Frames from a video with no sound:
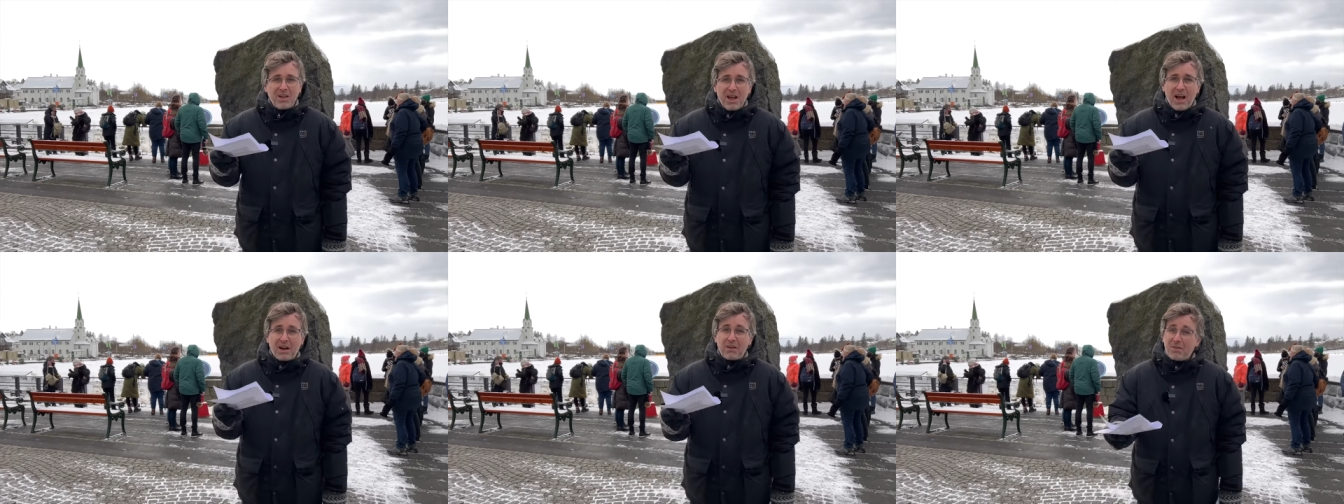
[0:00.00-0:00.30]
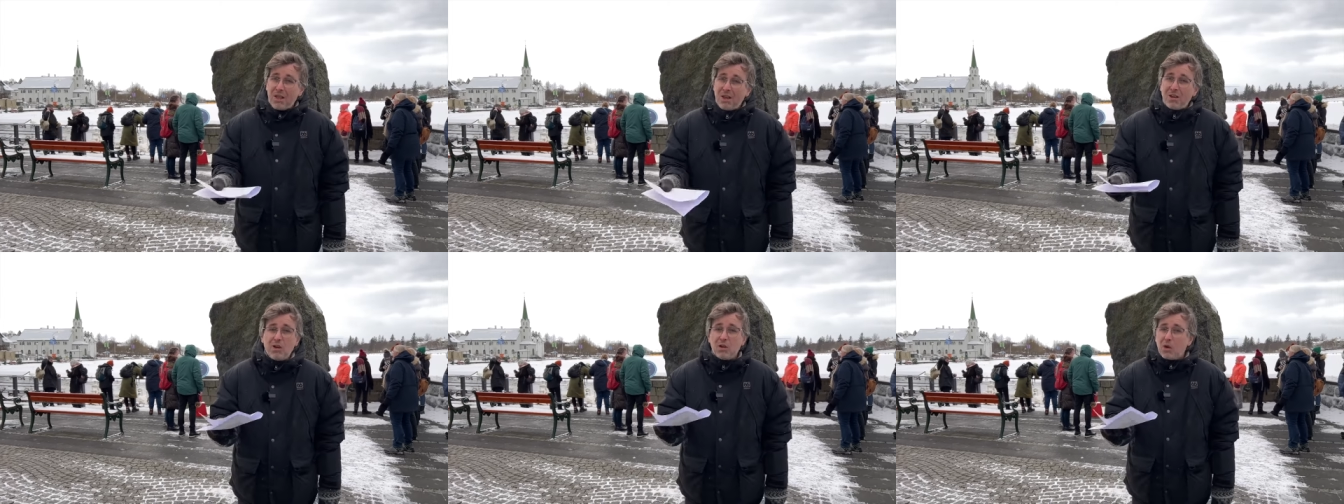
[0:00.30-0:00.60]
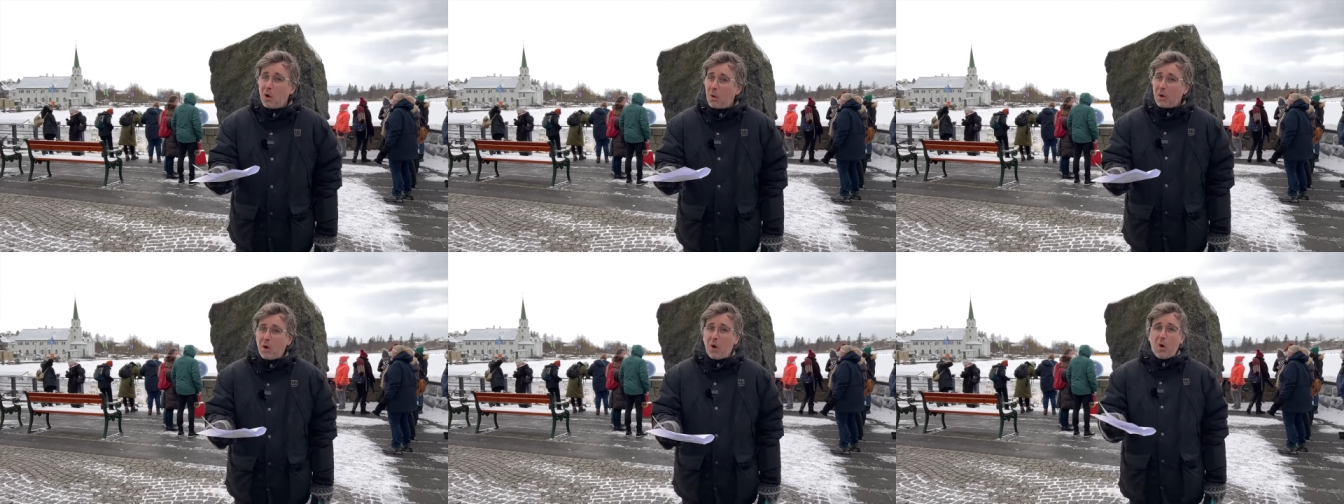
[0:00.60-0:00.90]
We think you
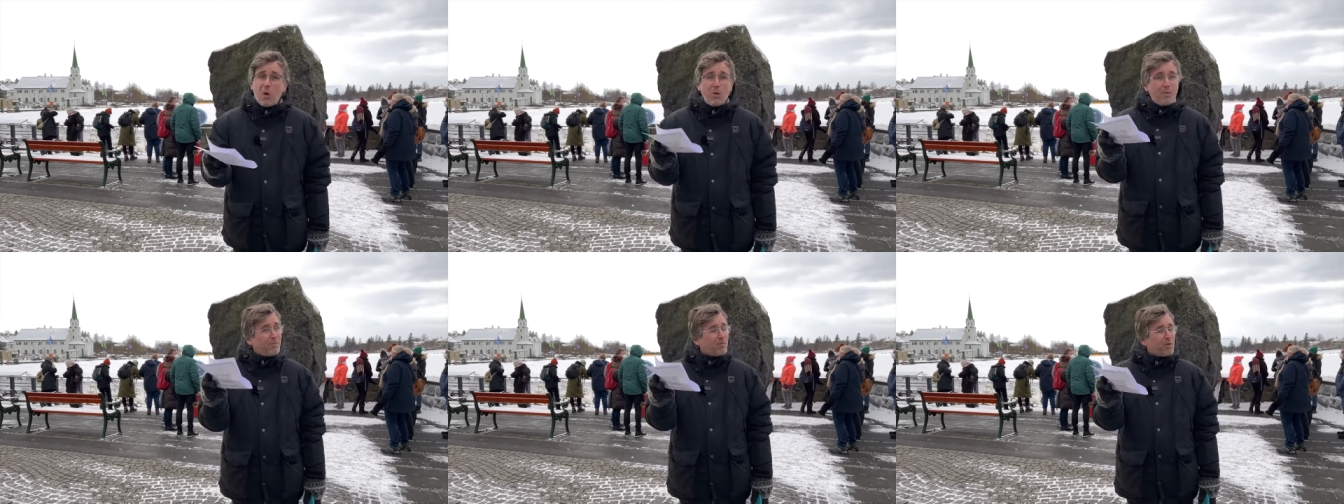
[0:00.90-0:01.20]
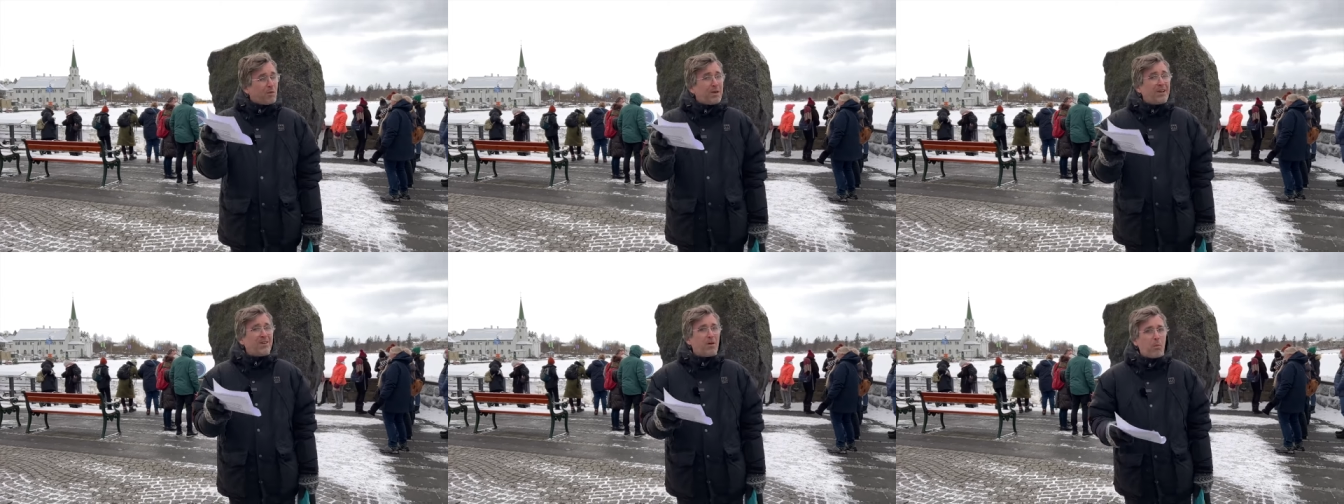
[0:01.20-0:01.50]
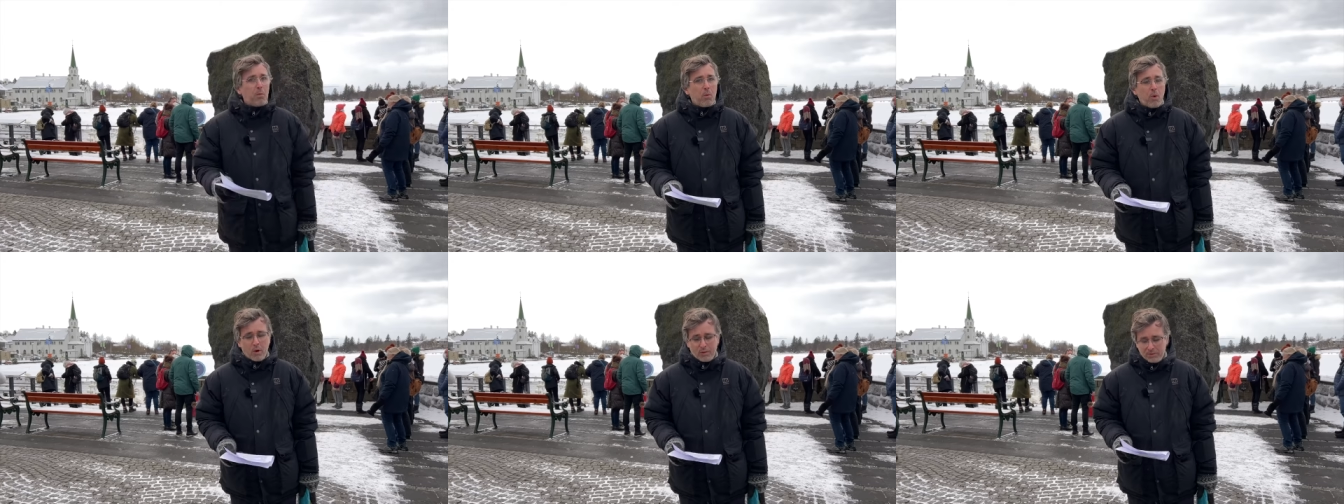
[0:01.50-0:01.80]
know it all, we know
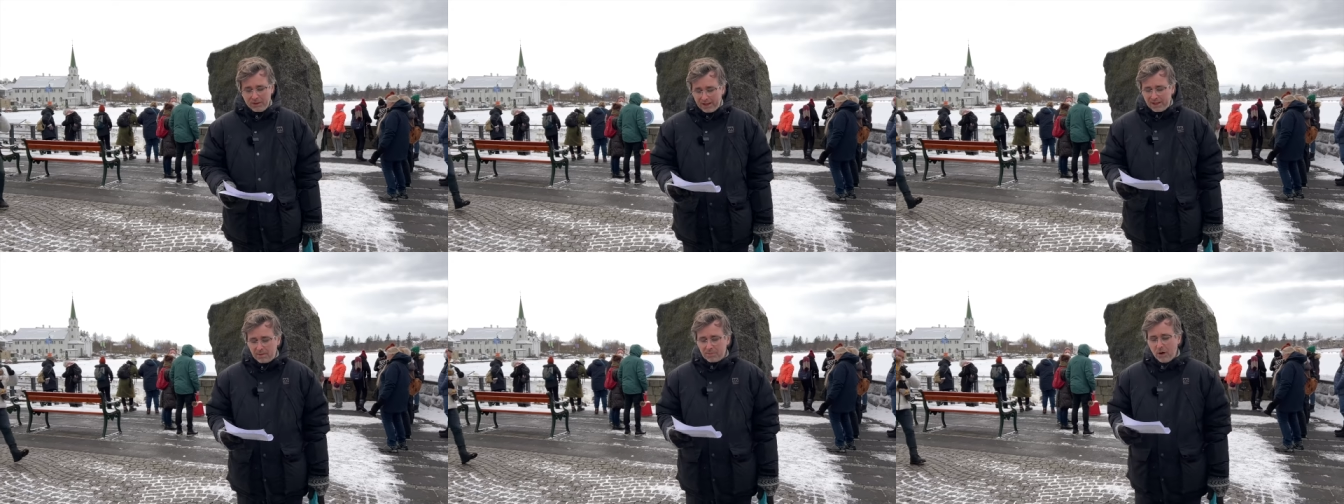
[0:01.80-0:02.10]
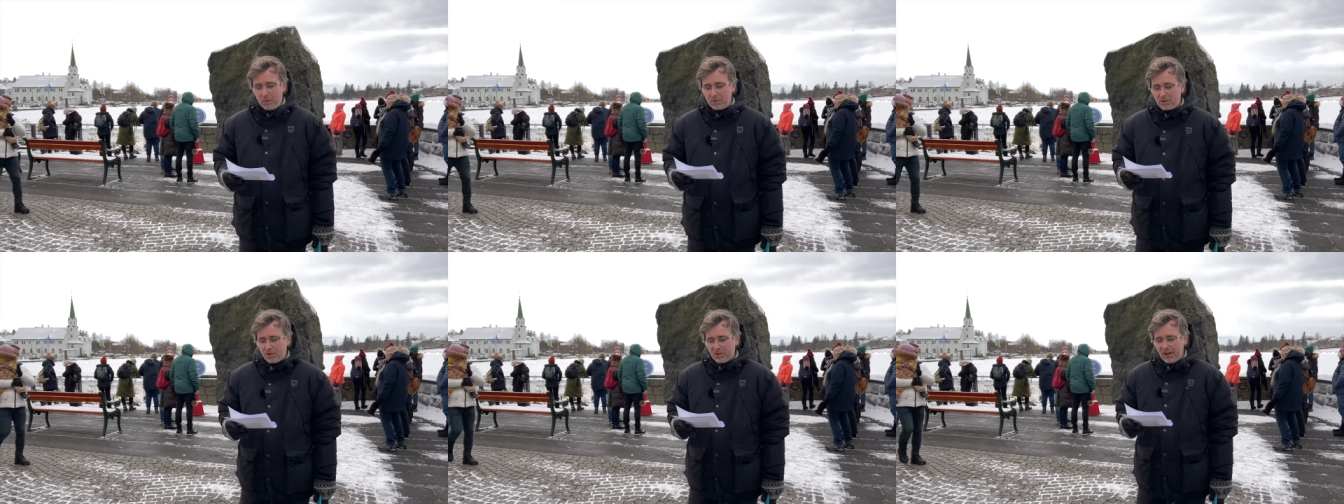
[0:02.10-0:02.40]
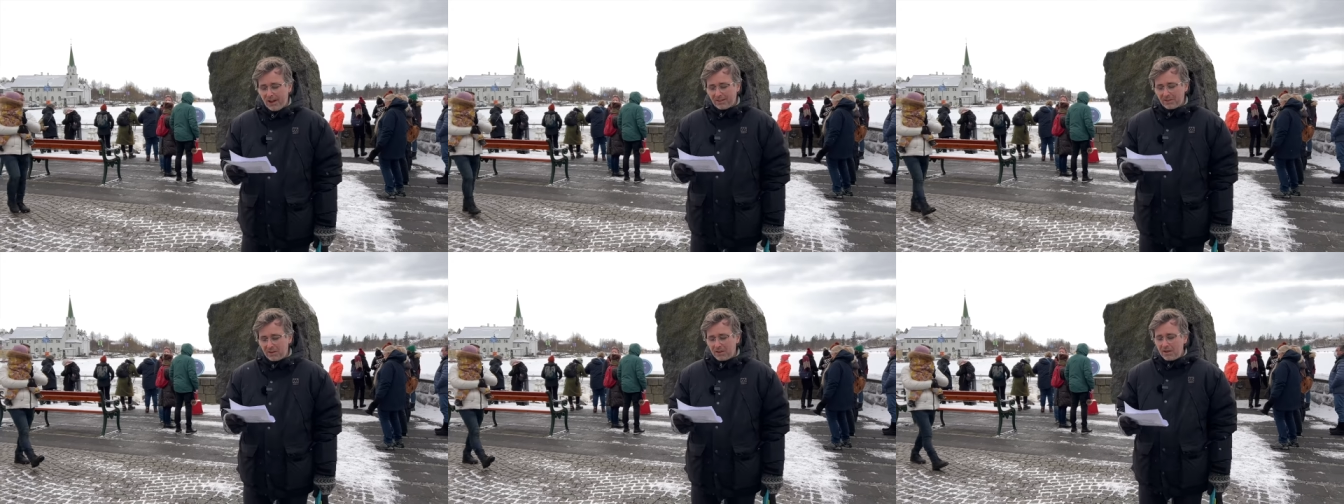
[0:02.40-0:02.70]
more. I can promise you
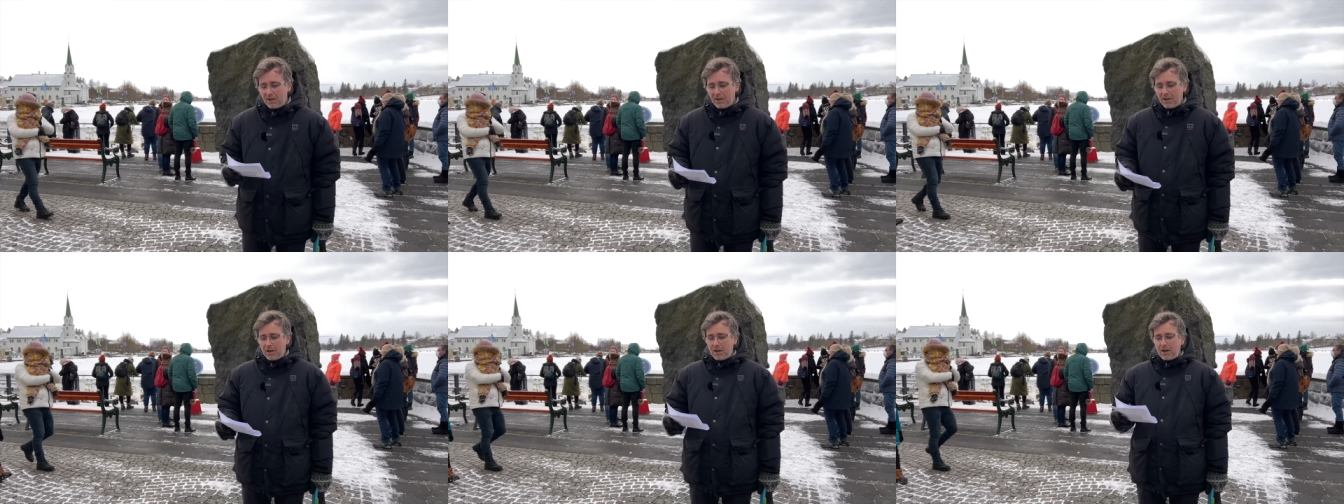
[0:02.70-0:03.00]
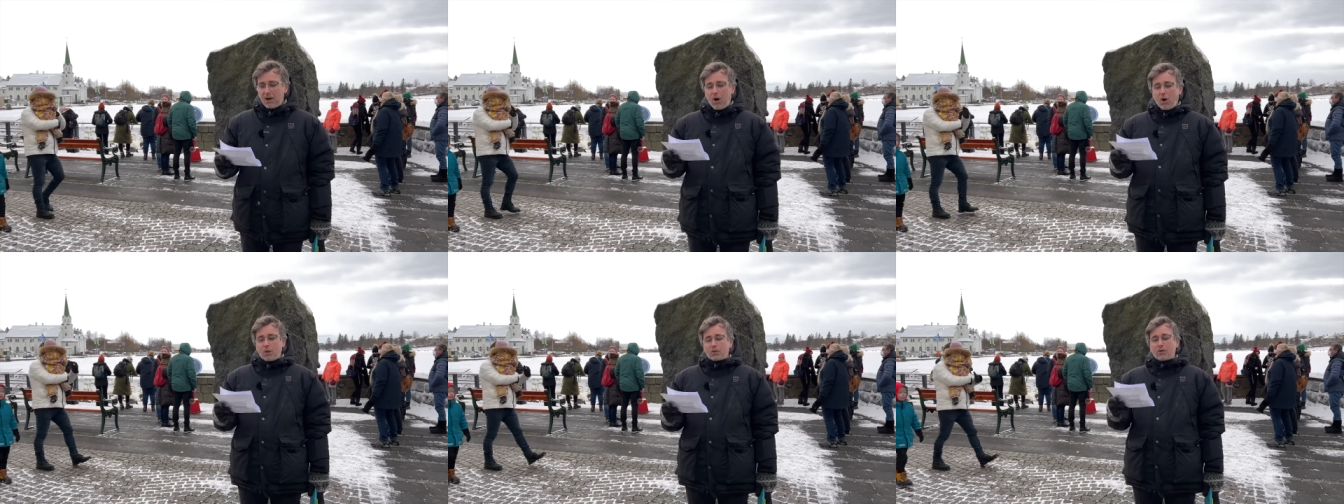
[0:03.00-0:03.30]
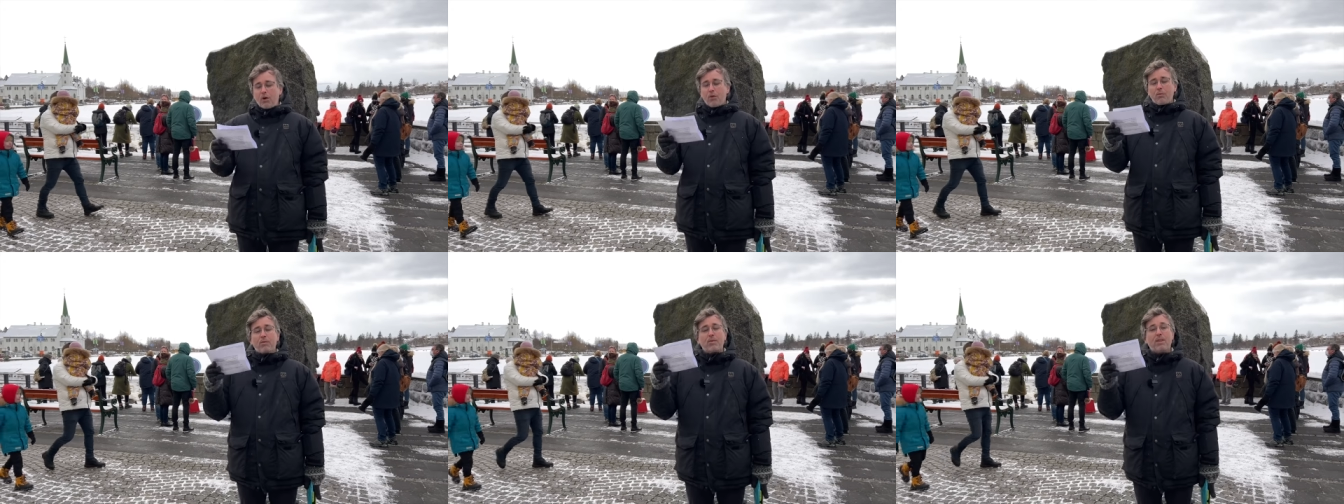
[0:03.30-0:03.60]
that. Also, the